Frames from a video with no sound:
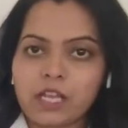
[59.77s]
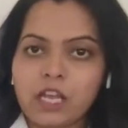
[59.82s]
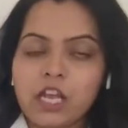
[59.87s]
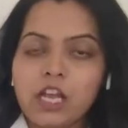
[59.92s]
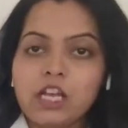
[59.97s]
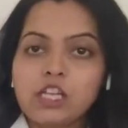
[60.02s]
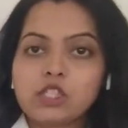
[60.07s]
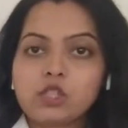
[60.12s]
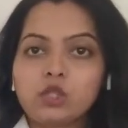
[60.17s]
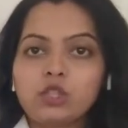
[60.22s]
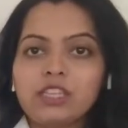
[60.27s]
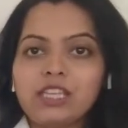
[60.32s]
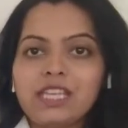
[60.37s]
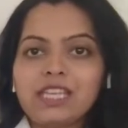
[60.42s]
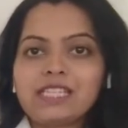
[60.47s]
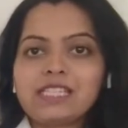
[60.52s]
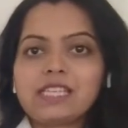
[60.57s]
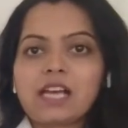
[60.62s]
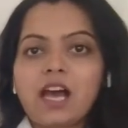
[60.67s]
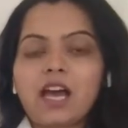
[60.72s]
So these
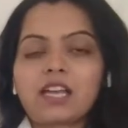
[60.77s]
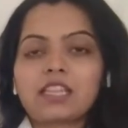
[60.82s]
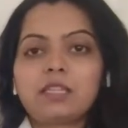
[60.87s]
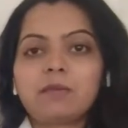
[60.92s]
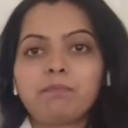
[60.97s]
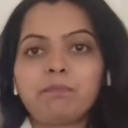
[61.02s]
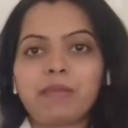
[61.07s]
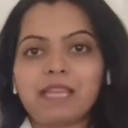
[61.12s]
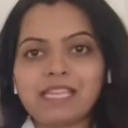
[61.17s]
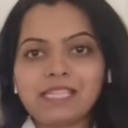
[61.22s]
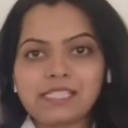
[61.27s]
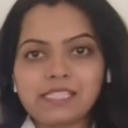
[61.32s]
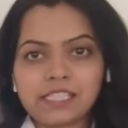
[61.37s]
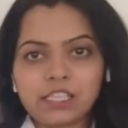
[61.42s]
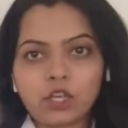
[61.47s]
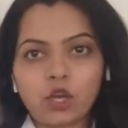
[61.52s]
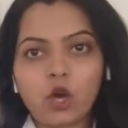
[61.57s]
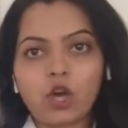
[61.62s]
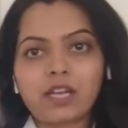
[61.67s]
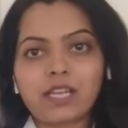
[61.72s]
are the basic
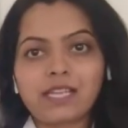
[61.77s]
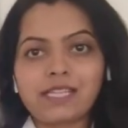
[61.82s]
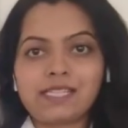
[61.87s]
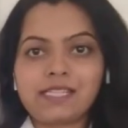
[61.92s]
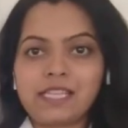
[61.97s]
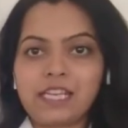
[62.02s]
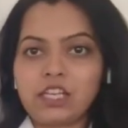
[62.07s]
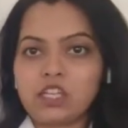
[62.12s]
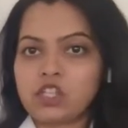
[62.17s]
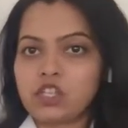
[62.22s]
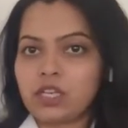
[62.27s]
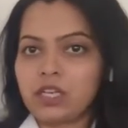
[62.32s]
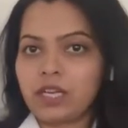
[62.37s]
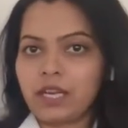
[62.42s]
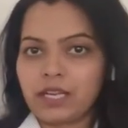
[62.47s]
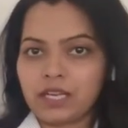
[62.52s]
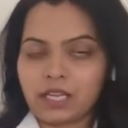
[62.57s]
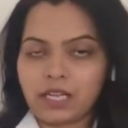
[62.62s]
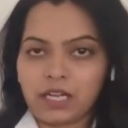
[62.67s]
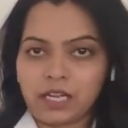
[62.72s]
or essential
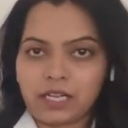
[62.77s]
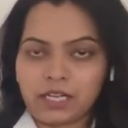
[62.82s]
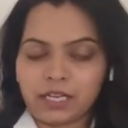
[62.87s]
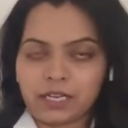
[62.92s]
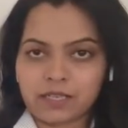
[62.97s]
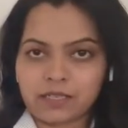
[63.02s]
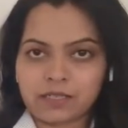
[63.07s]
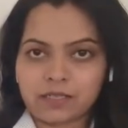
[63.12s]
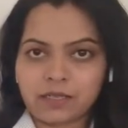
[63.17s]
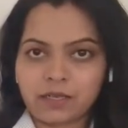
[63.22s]
ingredients.